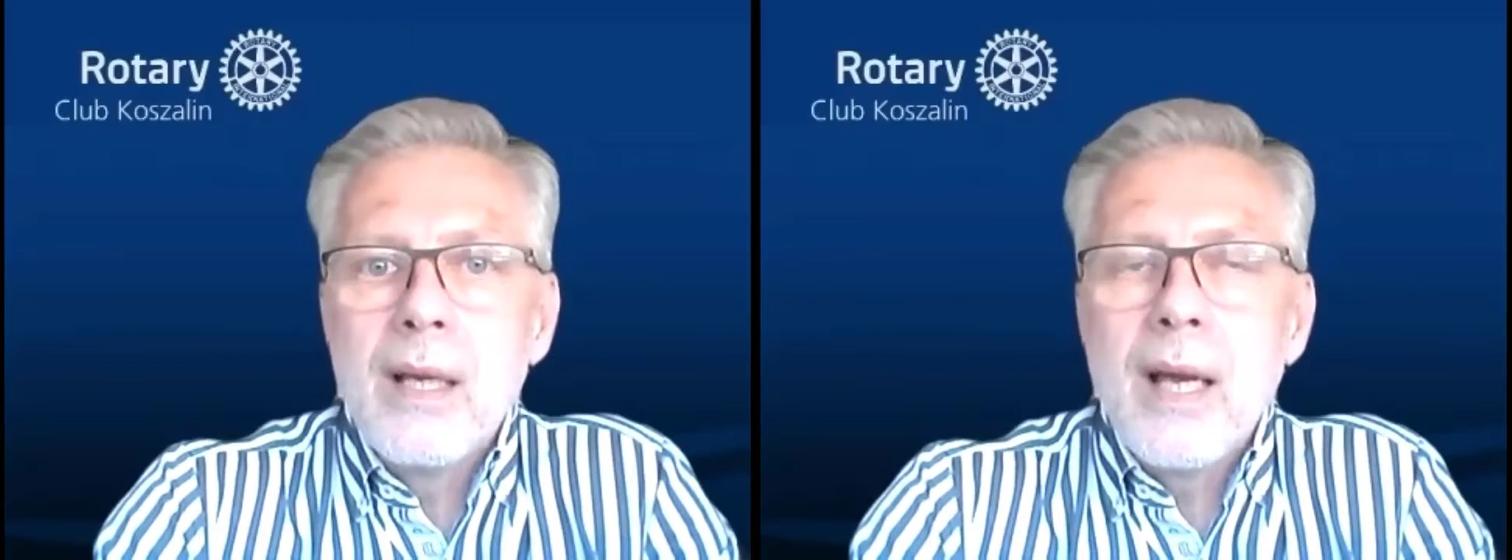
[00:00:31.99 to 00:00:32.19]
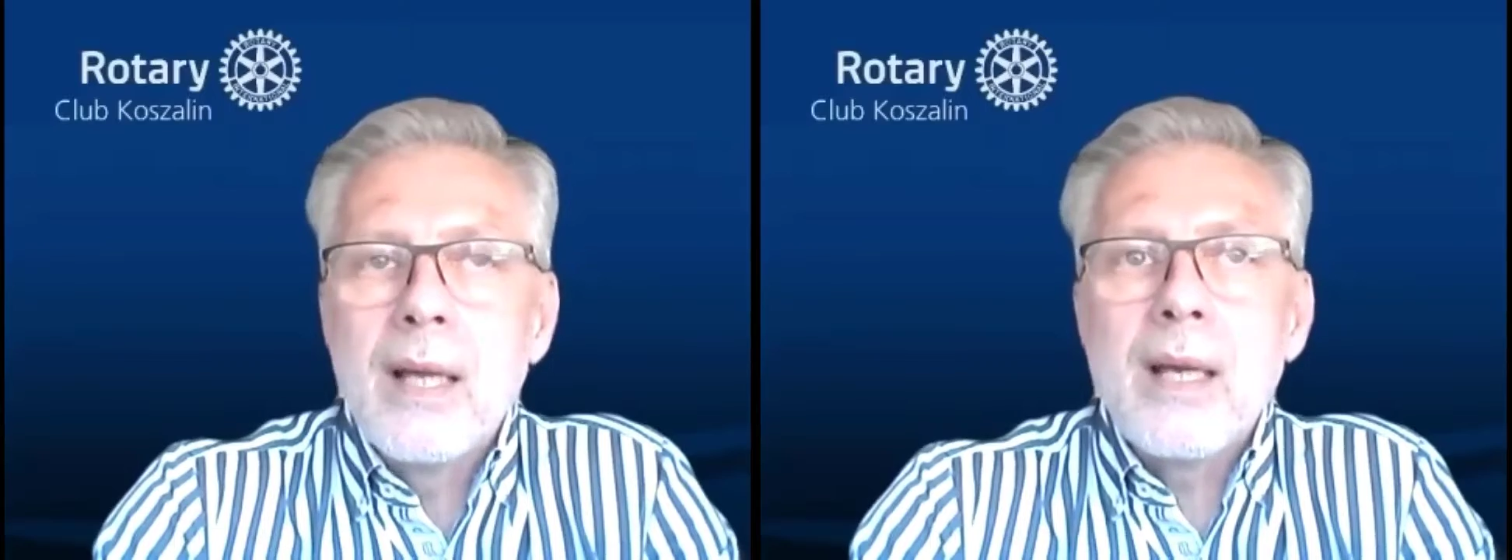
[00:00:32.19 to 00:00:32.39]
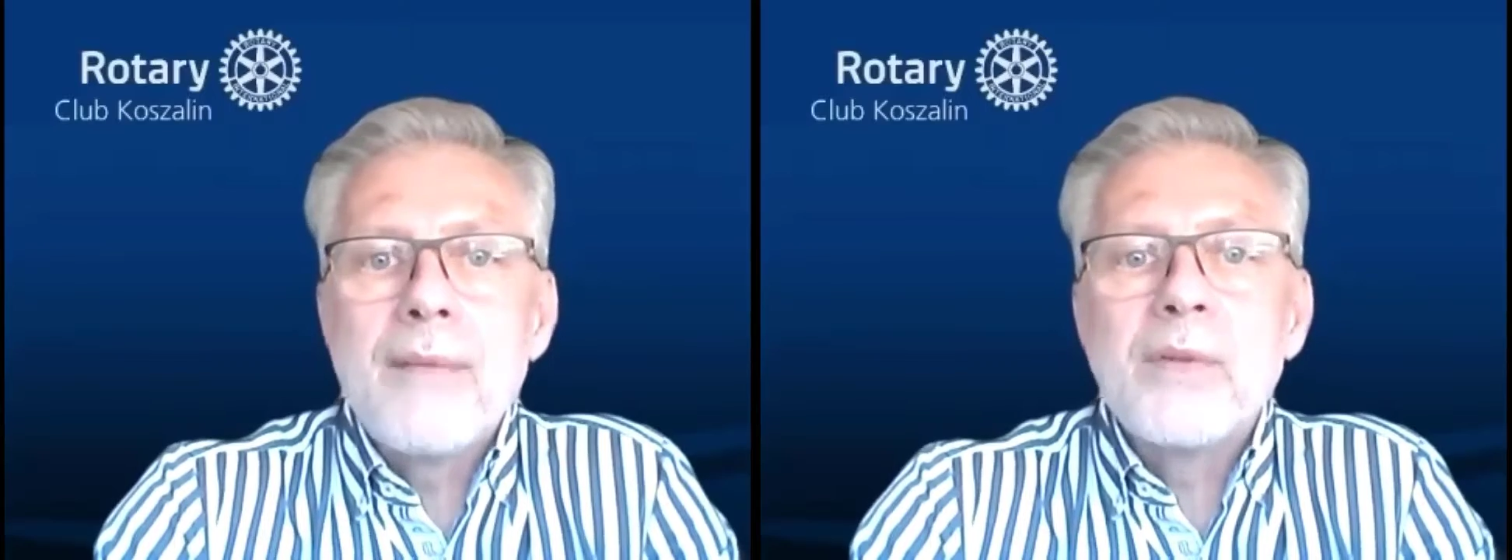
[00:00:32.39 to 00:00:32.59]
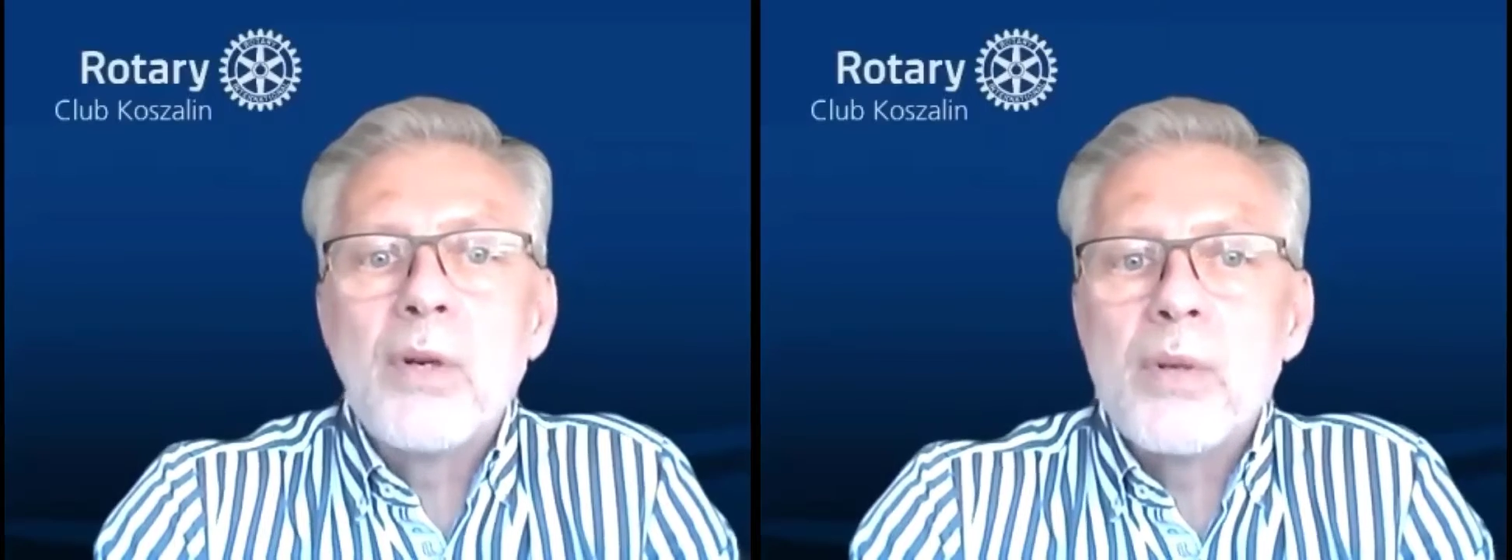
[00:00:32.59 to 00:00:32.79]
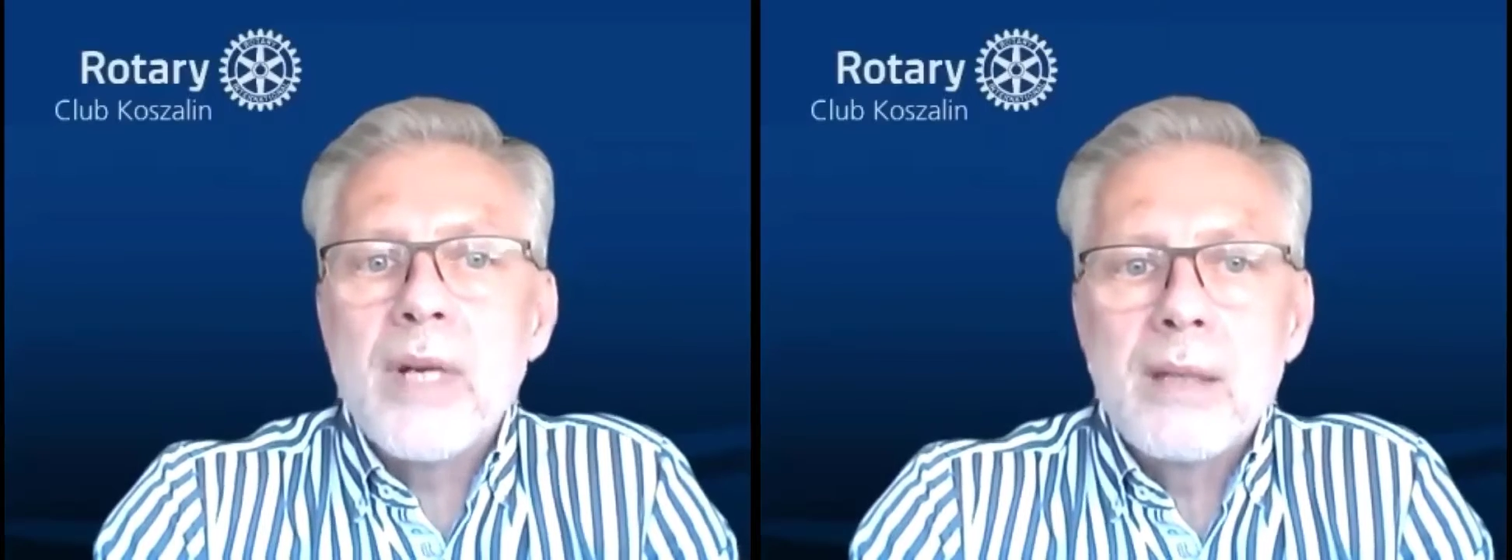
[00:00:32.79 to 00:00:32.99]
and have
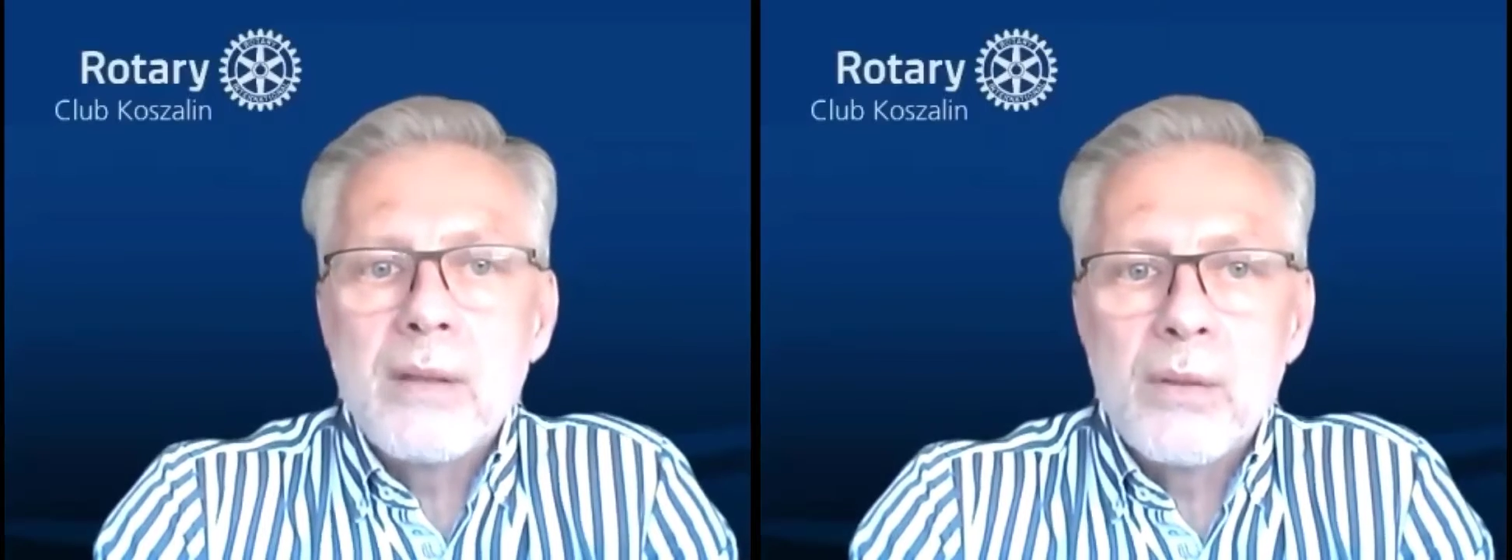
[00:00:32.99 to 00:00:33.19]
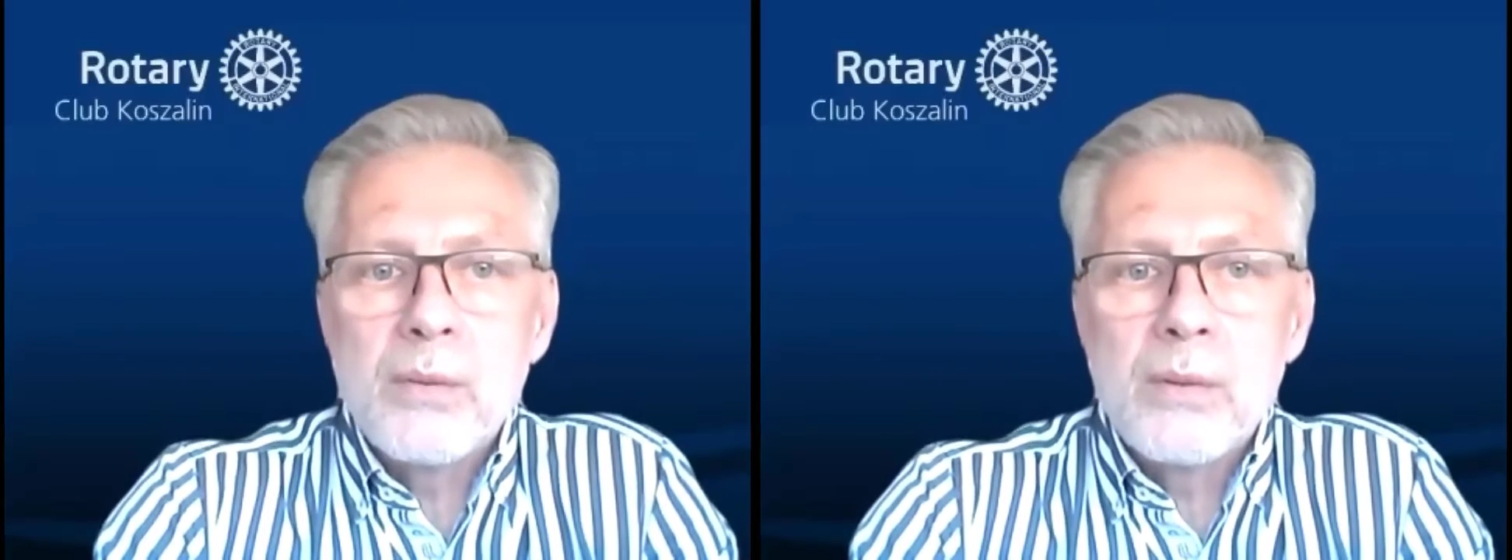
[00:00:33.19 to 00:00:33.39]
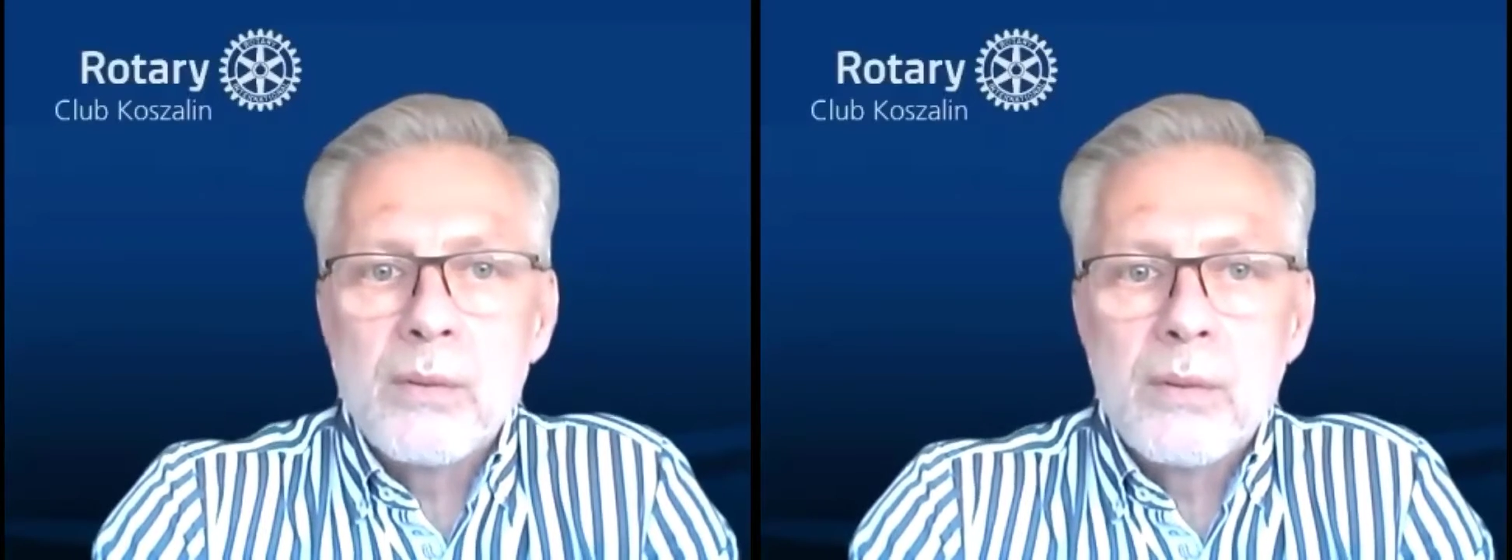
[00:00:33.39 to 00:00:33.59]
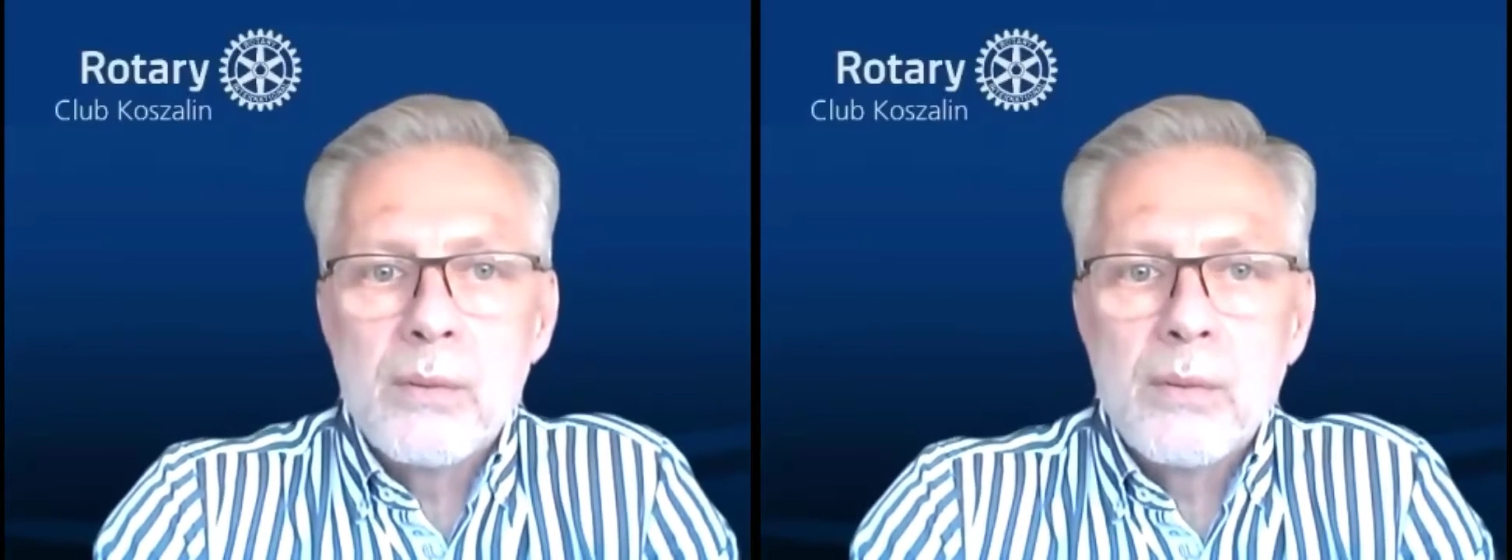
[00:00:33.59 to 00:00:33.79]
no right to